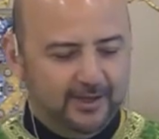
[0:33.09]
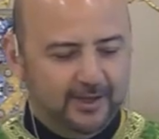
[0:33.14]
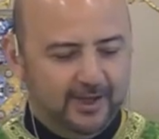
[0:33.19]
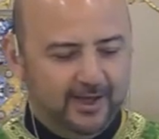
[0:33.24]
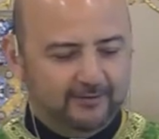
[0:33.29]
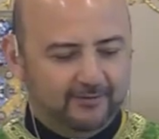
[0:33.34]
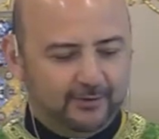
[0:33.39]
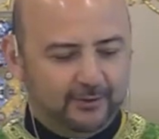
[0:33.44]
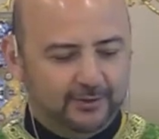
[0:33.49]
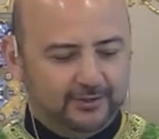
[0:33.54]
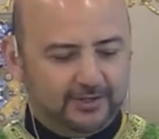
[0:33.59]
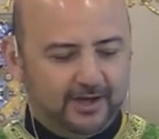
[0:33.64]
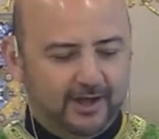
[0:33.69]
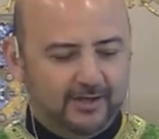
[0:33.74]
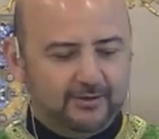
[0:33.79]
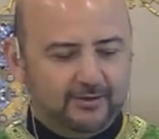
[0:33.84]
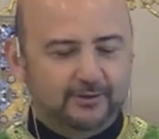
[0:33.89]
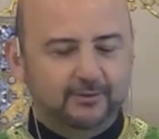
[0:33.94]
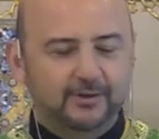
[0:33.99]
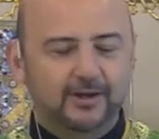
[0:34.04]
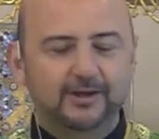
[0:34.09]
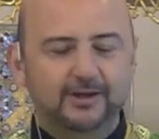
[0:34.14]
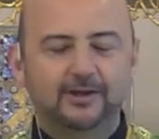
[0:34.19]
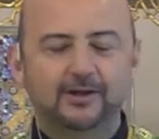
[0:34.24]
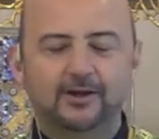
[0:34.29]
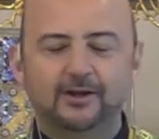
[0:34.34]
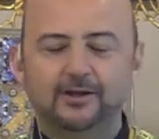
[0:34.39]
Of course, other credit card